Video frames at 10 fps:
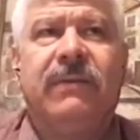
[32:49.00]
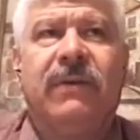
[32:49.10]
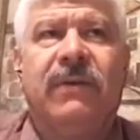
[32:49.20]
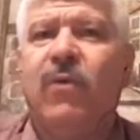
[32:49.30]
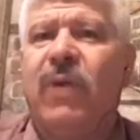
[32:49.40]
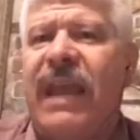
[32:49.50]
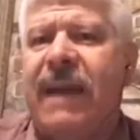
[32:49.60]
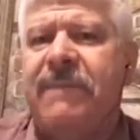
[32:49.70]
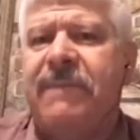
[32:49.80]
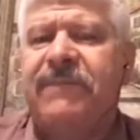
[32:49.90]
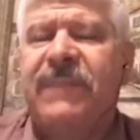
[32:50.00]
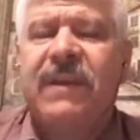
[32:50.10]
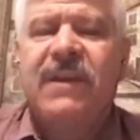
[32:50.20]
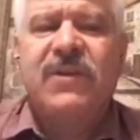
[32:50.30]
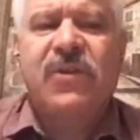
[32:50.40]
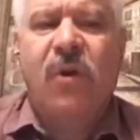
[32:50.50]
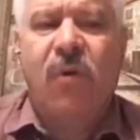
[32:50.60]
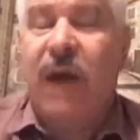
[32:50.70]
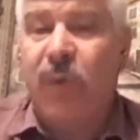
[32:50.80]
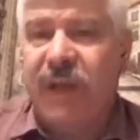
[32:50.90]
who I am. So
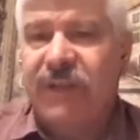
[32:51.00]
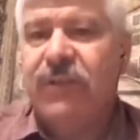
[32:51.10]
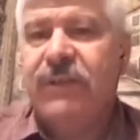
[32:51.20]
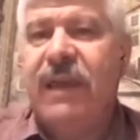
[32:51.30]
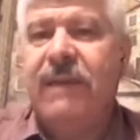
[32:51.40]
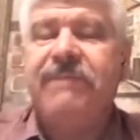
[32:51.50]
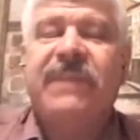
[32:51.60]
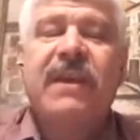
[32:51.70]
I went to them,